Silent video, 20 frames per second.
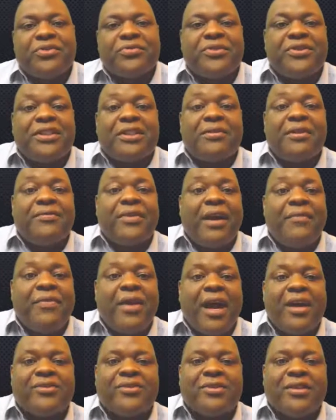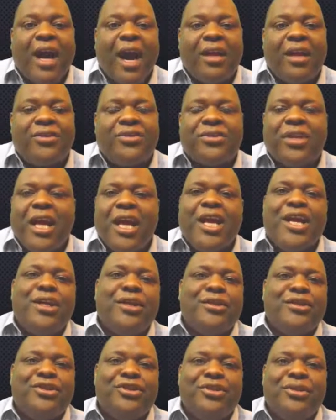for $75,000,
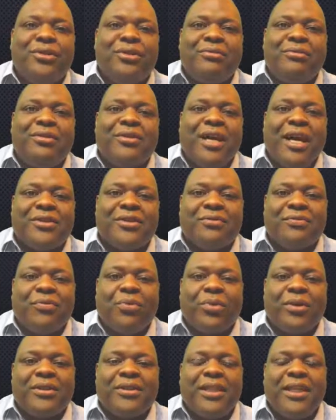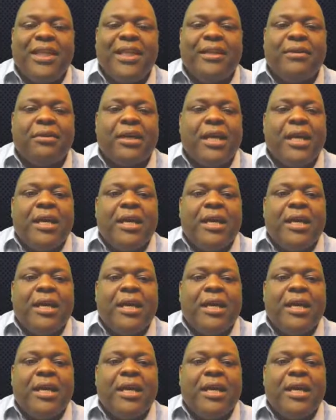June of 2014.